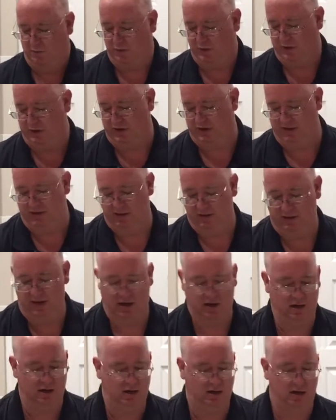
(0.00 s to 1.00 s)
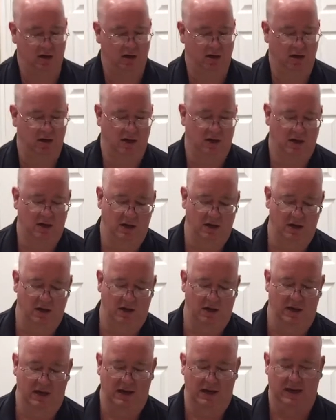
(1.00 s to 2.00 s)
put it in there,
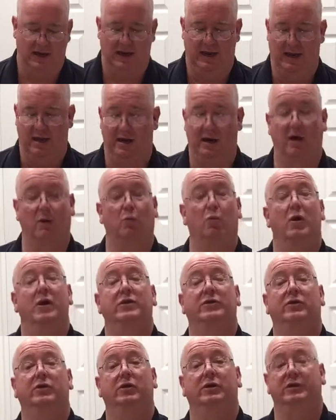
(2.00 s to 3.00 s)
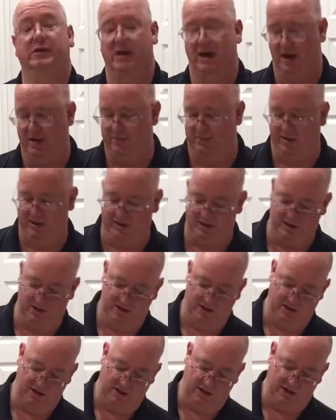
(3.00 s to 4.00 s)
and our 1/3 cup
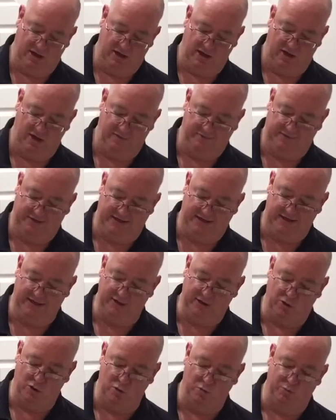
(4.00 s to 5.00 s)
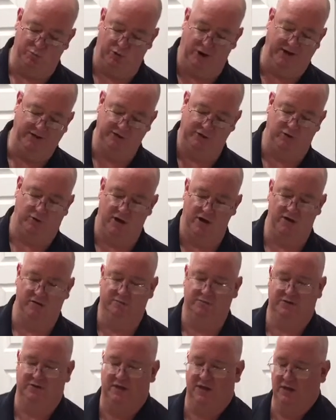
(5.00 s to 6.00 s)
of keto
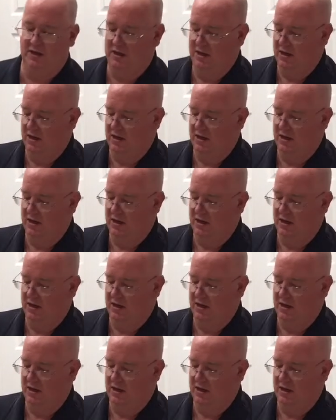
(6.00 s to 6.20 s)
breadcrumbs.